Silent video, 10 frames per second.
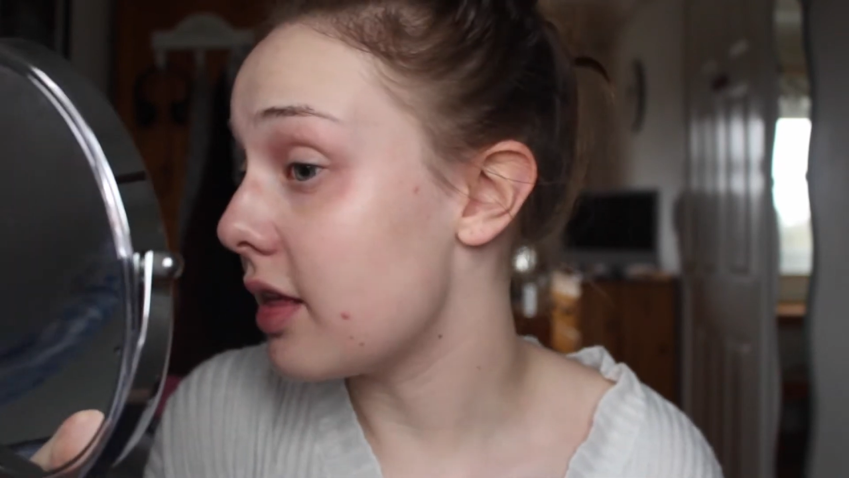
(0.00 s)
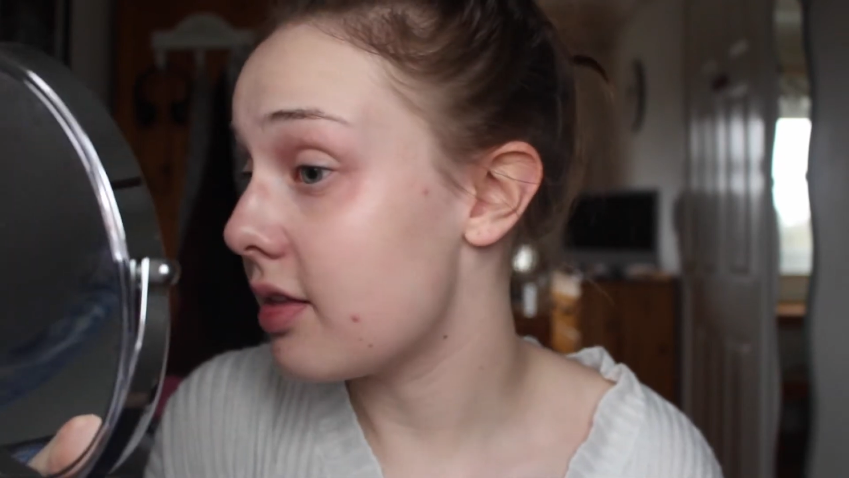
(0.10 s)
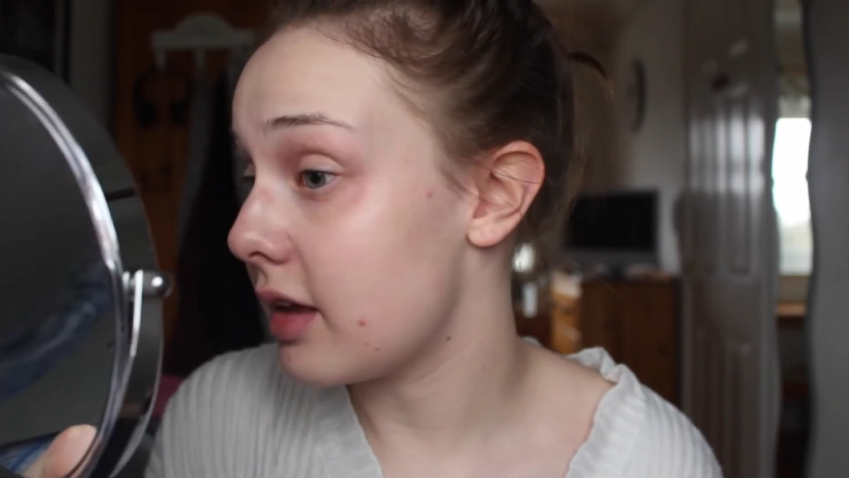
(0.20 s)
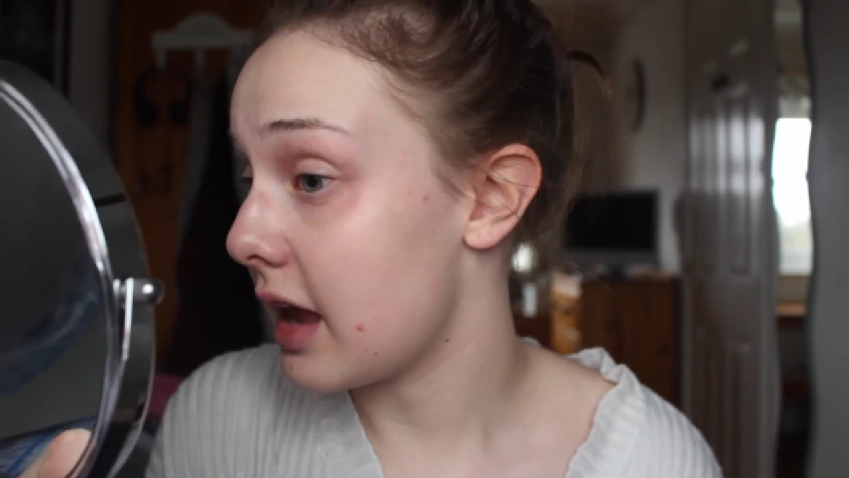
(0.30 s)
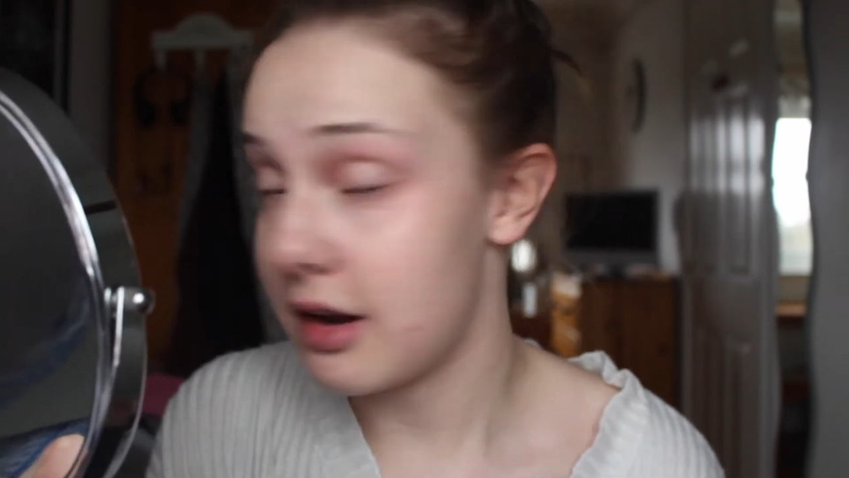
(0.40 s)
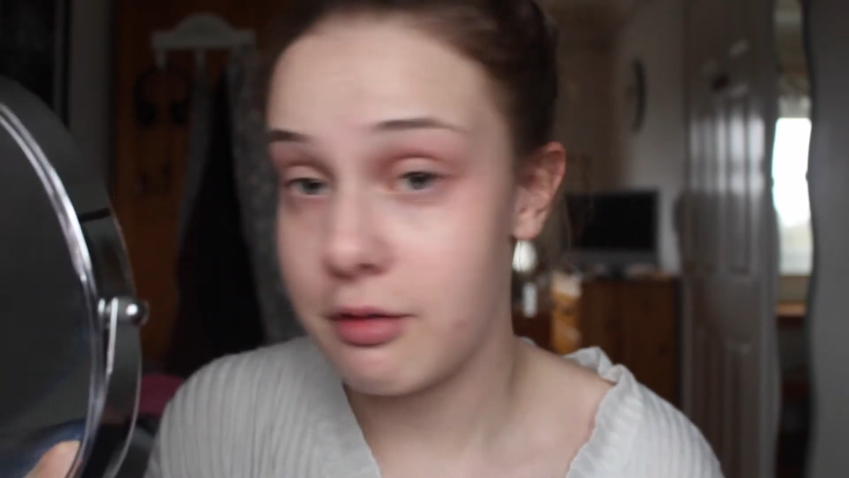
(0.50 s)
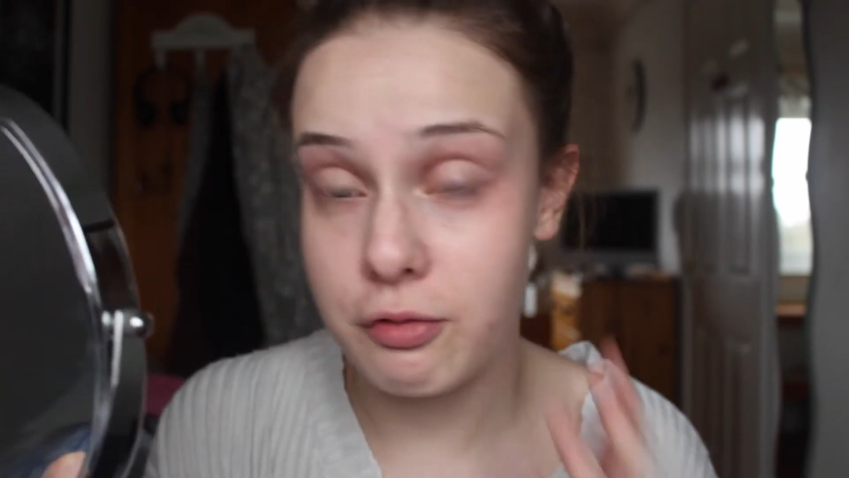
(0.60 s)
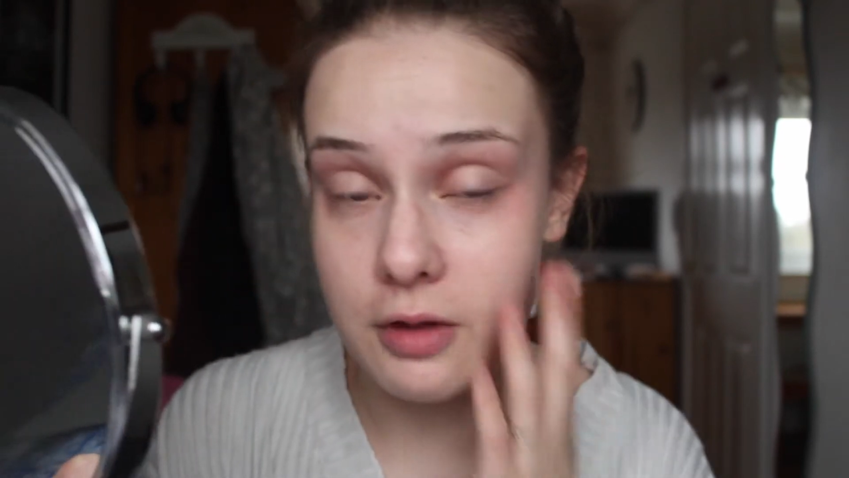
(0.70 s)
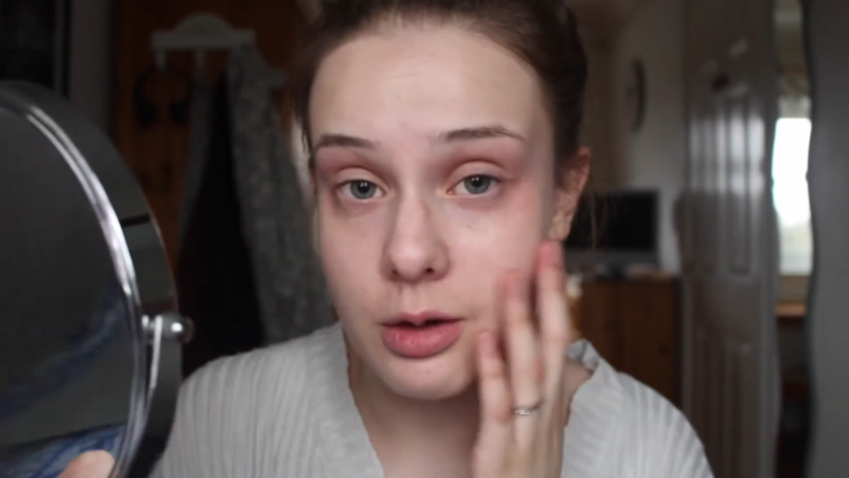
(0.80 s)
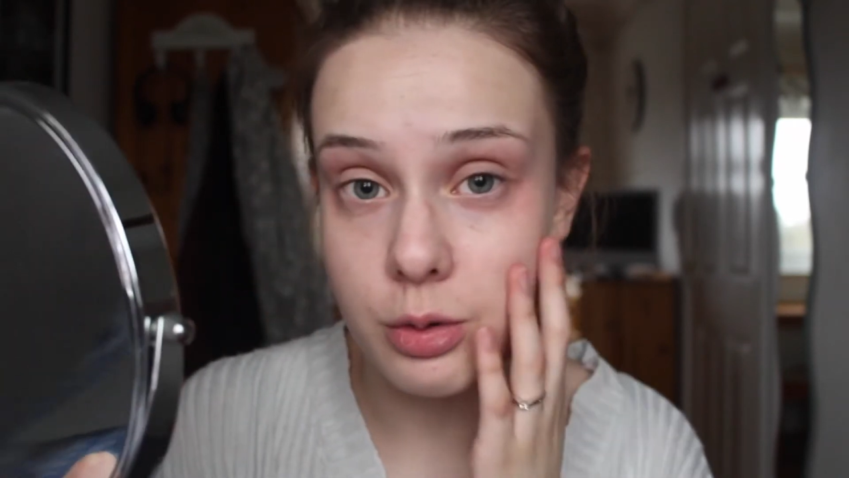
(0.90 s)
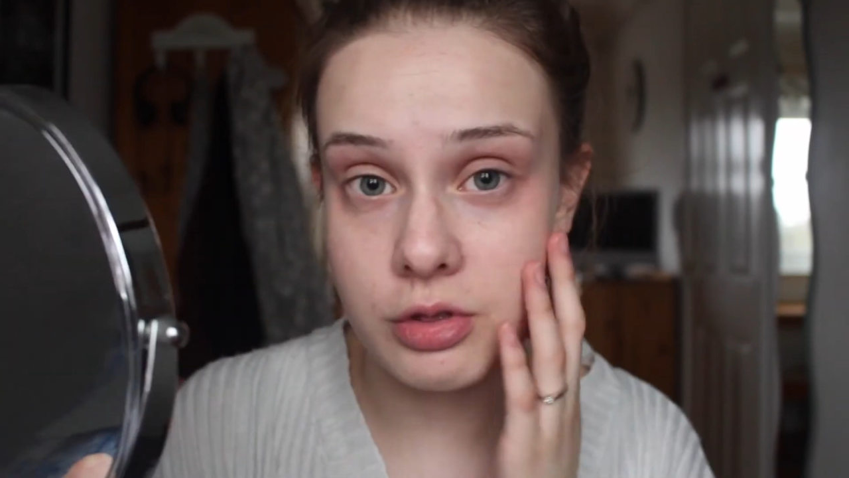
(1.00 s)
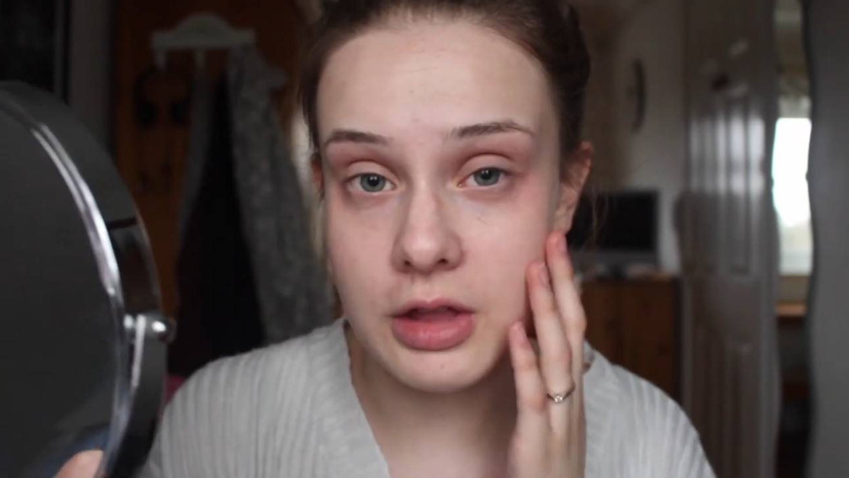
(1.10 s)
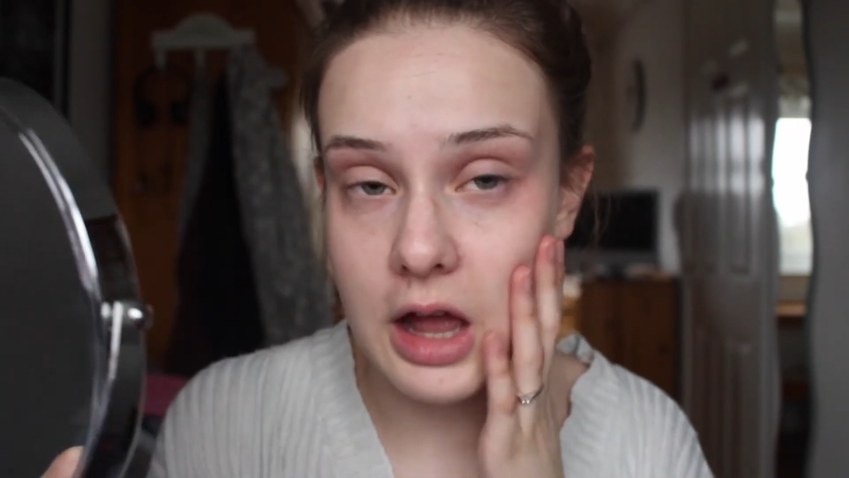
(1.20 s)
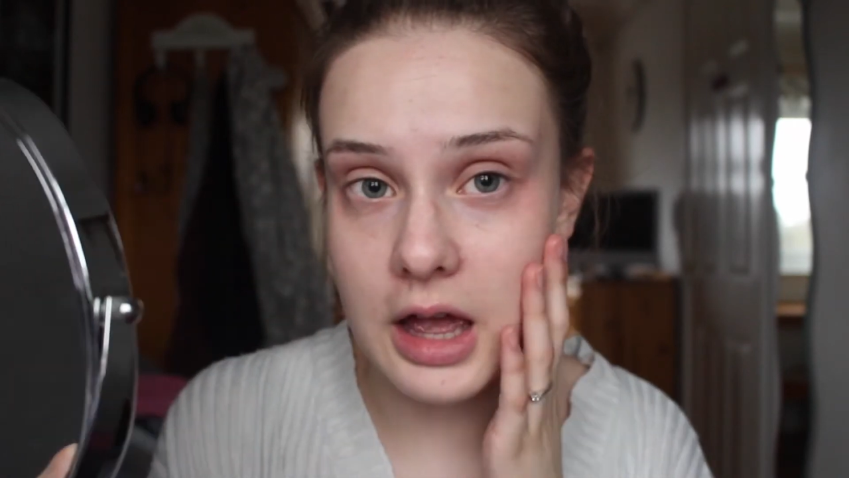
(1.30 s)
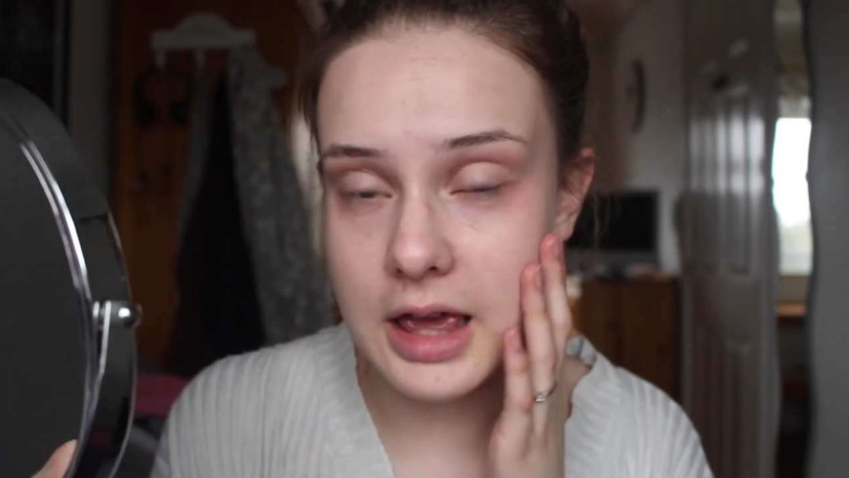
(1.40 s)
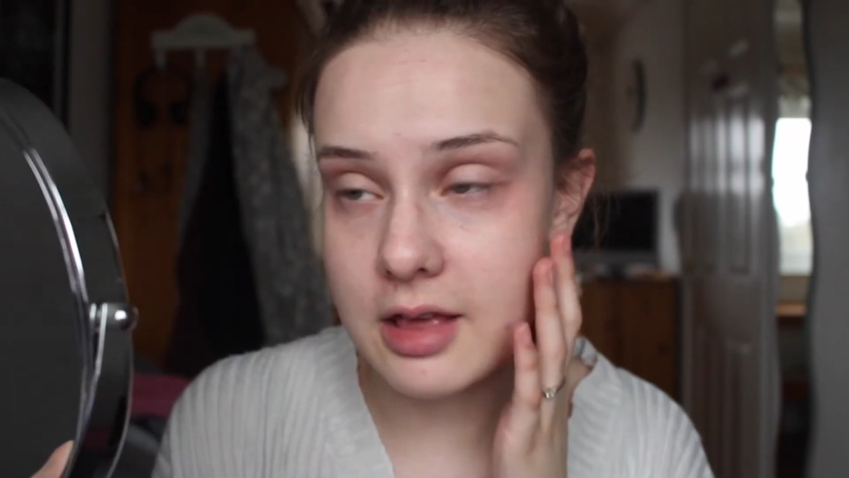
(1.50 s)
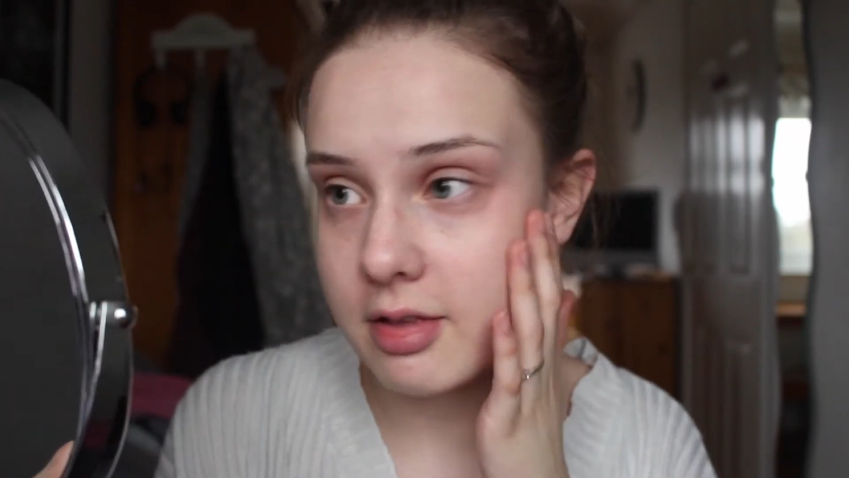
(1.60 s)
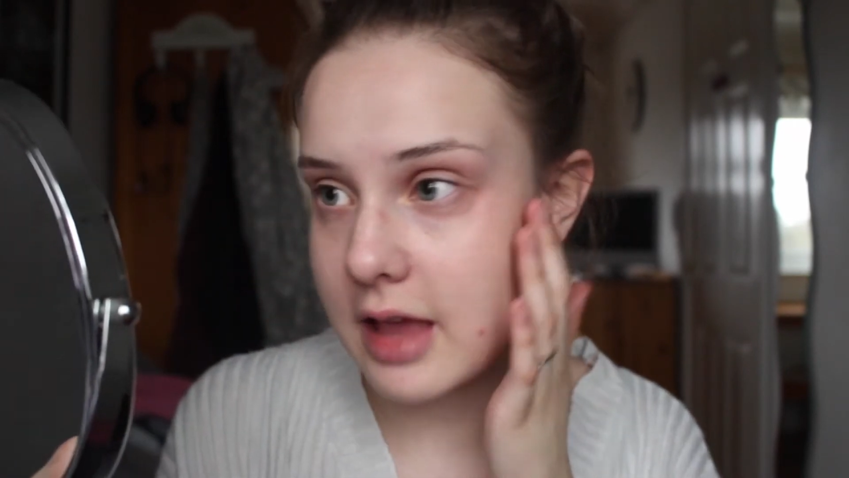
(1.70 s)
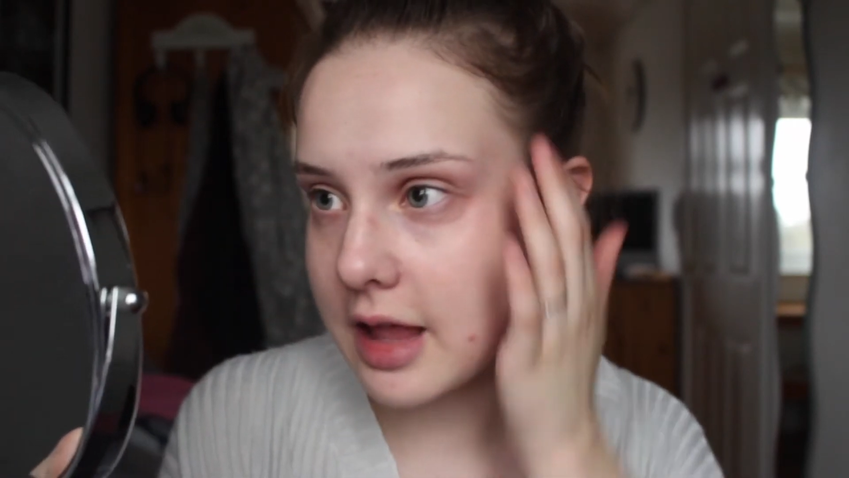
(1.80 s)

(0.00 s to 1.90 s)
skin feels nice,